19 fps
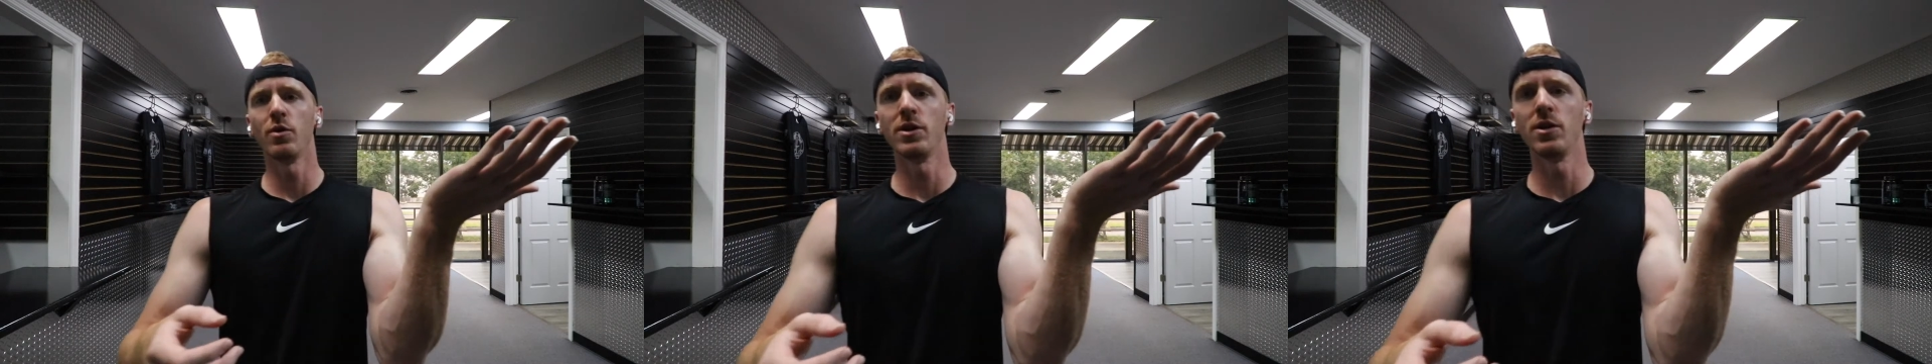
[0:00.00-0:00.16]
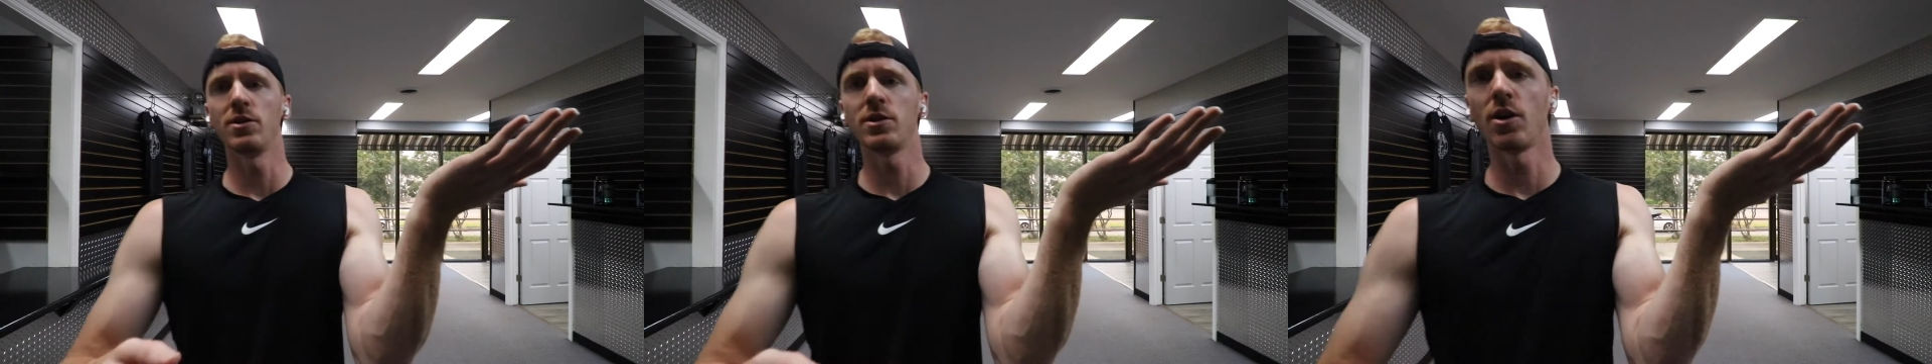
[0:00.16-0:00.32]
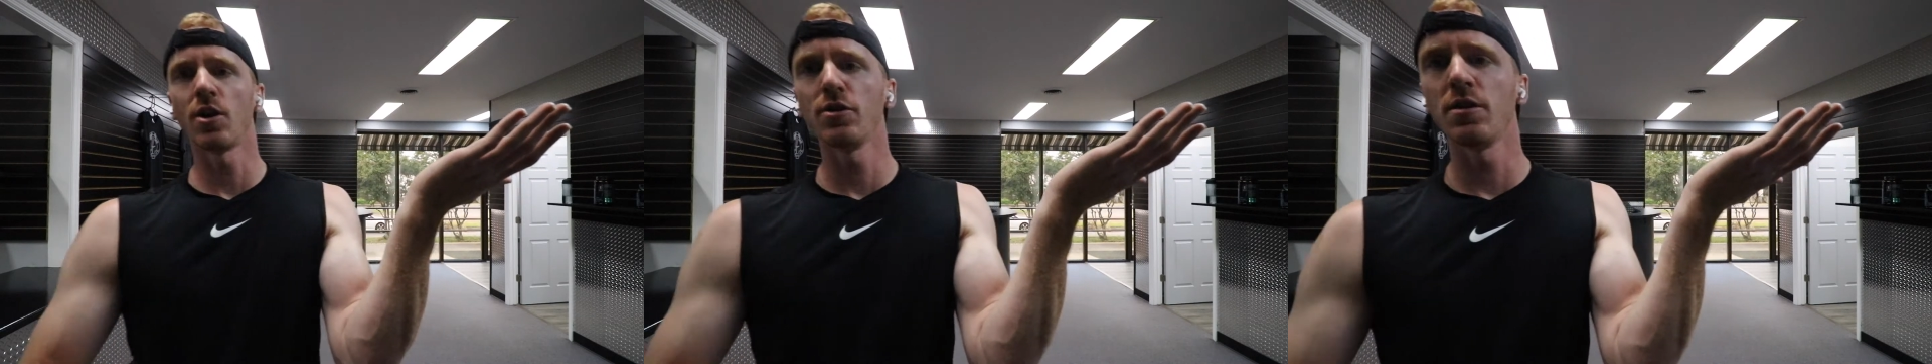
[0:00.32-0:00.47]
When
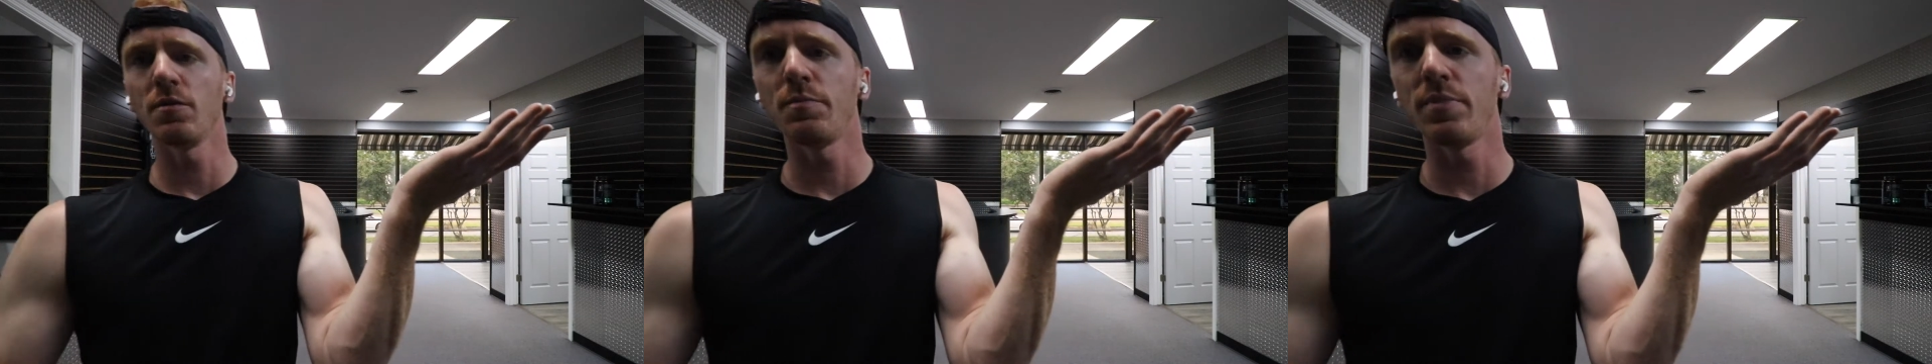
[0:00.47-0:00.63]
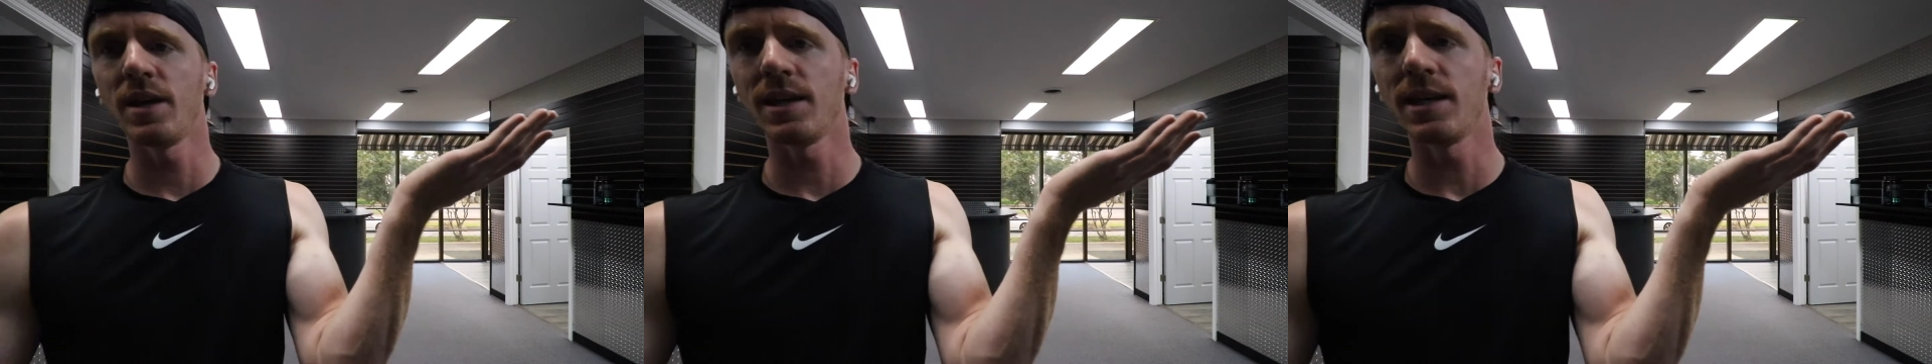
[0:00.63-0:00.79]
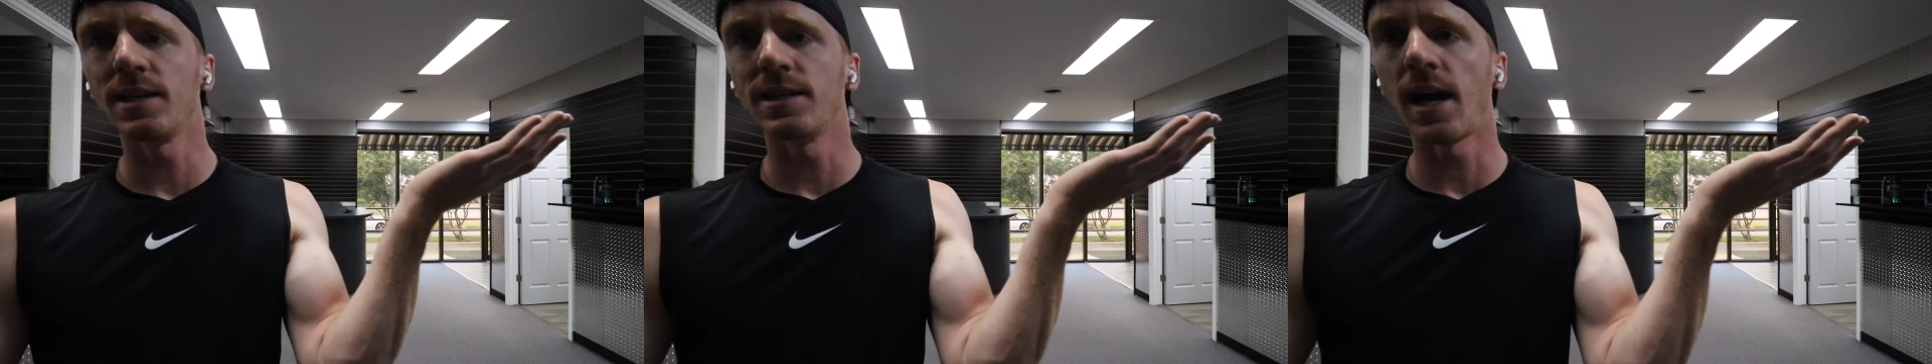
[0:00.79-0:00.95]
you turn your
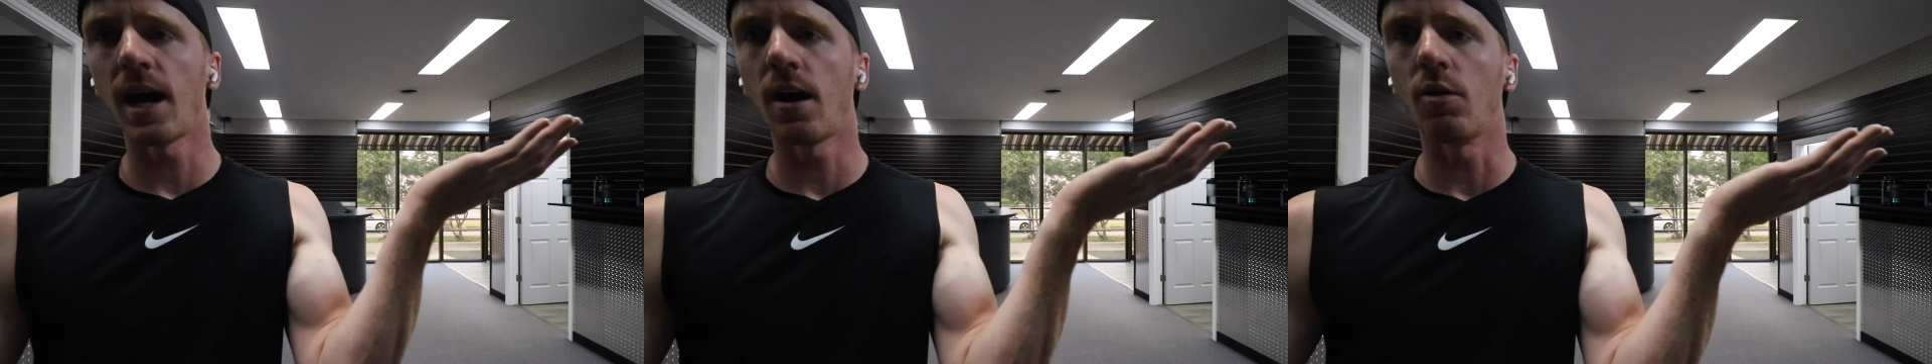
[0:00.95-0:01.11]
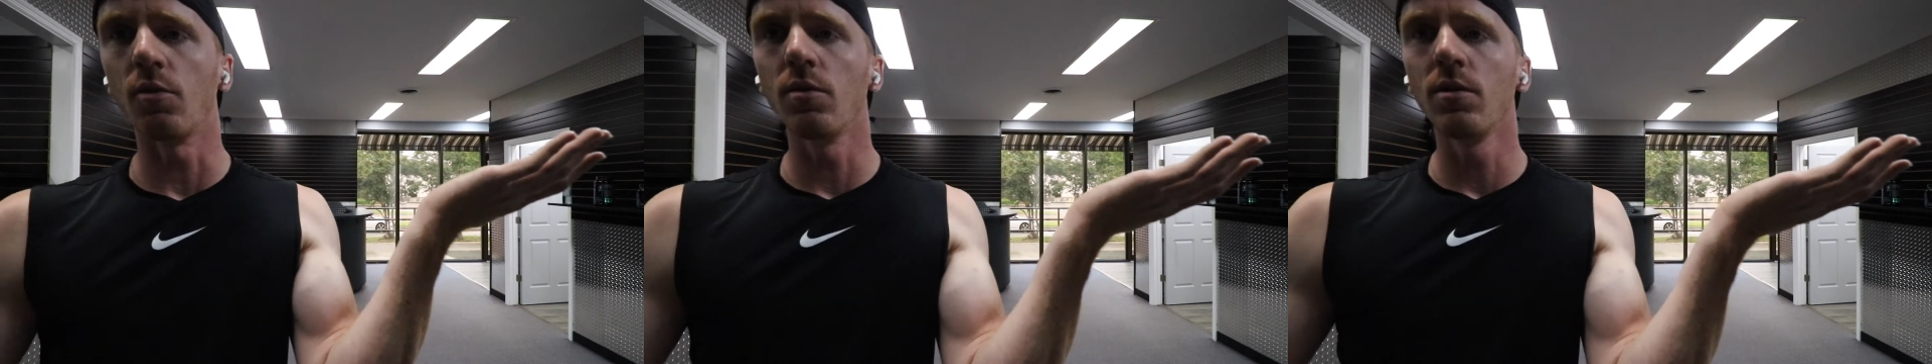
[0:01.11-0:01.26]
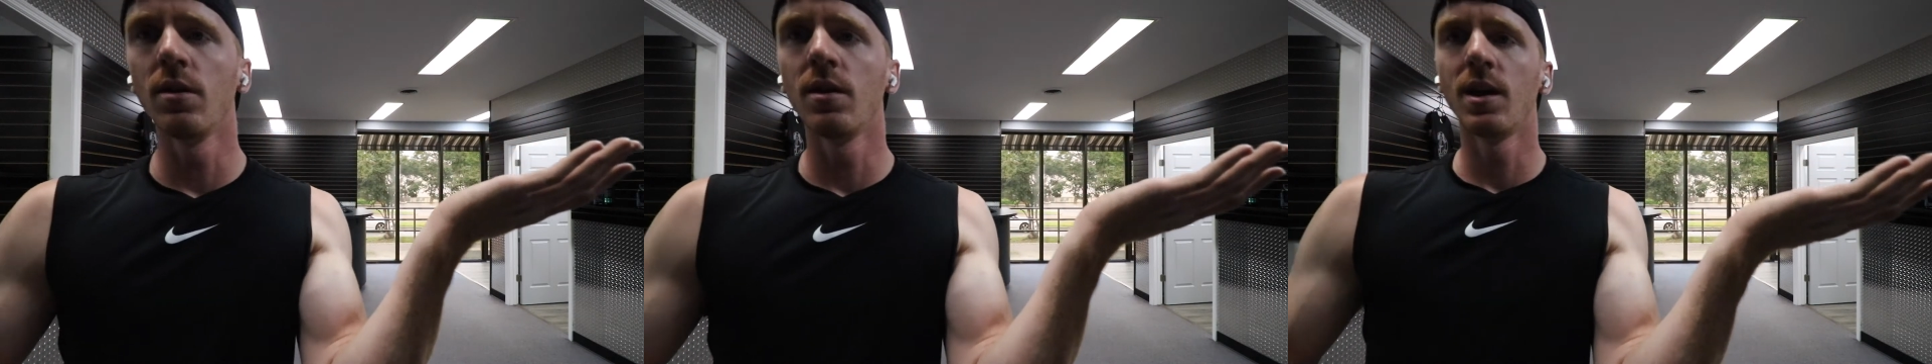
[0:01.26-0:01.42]
pinkies
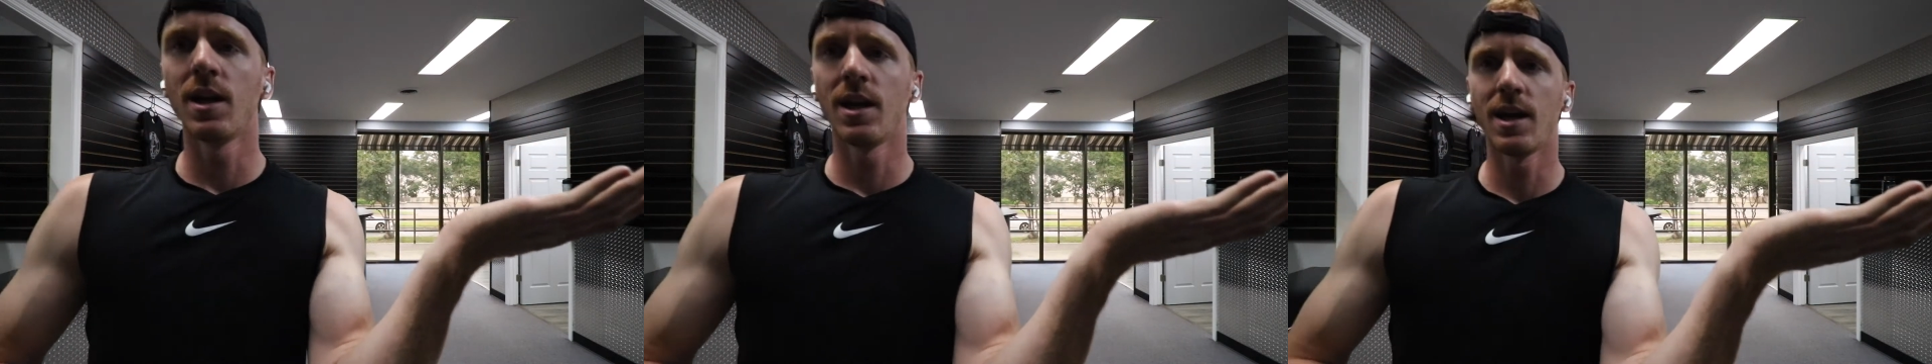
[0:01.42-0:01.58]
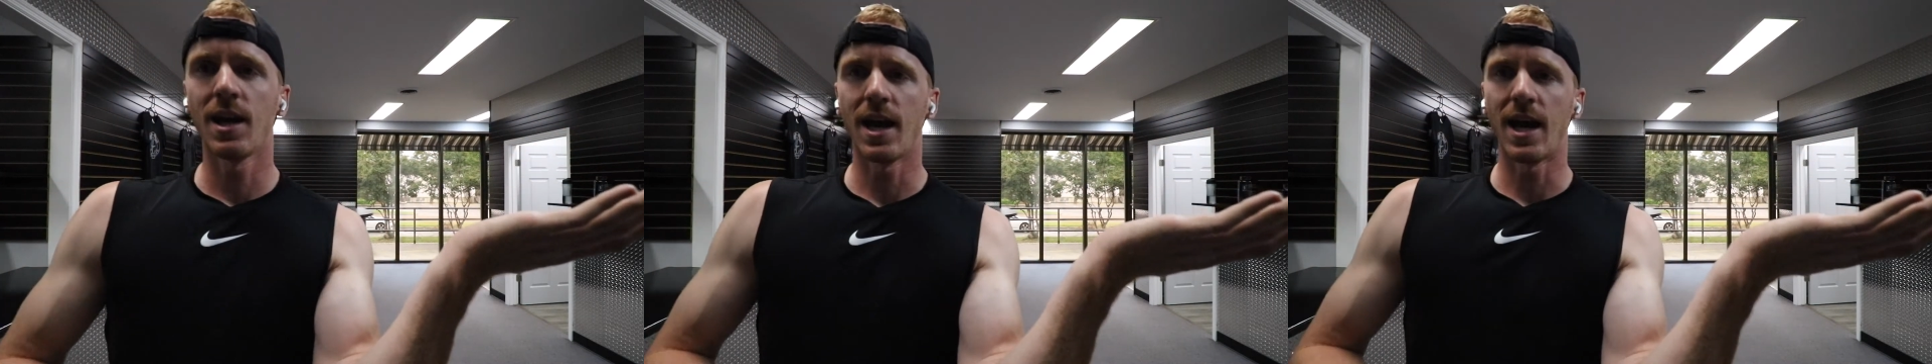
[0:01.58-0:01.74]
out